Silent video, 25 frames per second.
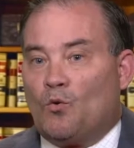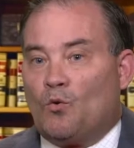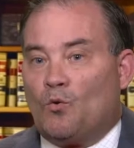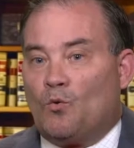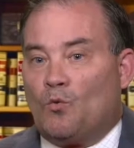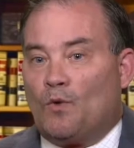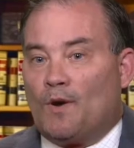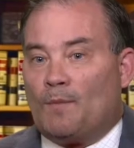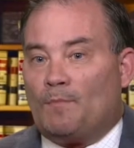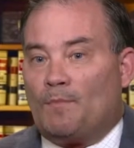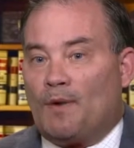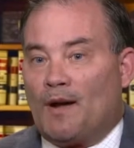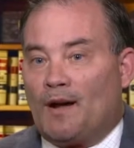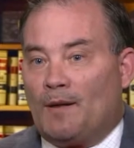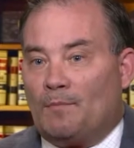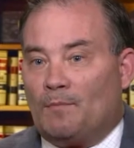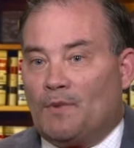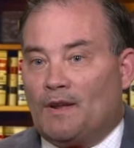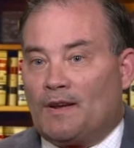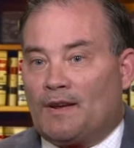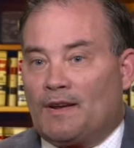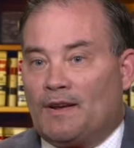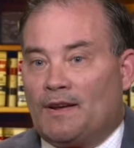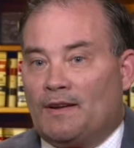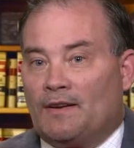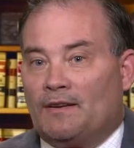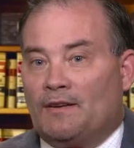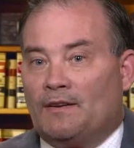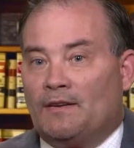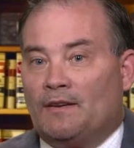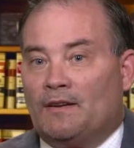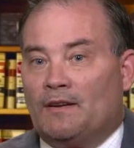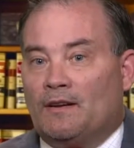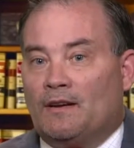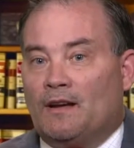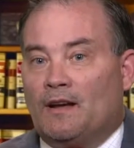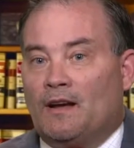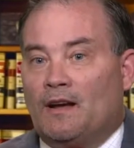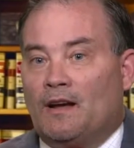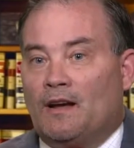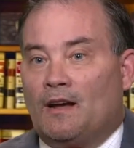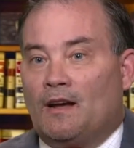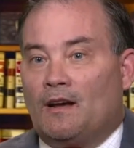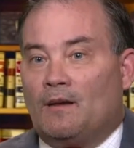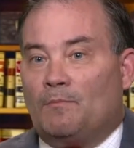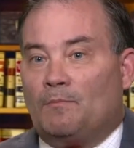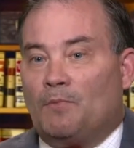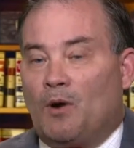Republican uh,